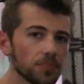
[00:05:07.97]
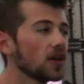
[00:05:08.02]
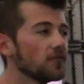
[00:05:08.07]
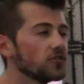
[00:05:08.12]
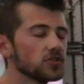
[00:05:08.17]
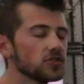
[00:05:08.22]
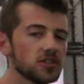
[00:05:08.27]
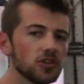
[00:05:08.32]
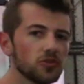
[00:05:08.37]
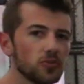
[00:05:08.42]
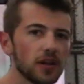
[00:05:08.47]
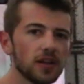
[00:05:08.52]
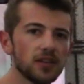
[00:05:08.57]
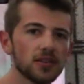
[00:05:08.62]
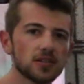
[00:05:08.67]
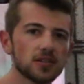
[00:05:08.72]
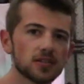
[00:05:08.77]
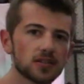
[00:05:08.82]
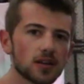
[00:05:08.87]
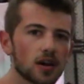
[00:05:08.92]
If you're still running
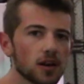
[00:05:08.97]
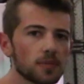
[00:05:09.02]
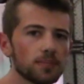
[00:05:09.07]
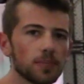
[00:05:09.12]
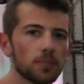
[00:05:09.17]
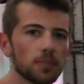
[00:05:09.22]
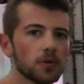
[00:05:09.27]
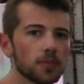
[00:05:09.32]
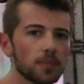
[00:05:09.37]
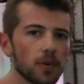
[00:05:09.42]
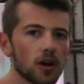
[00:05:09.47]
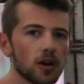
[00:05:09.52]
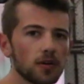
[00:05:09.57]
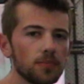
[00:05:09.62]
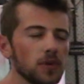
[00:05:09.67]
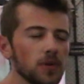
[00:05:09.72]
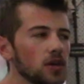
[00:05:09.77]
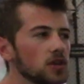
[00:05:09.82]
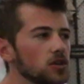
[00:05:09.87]
the stock bumper bar,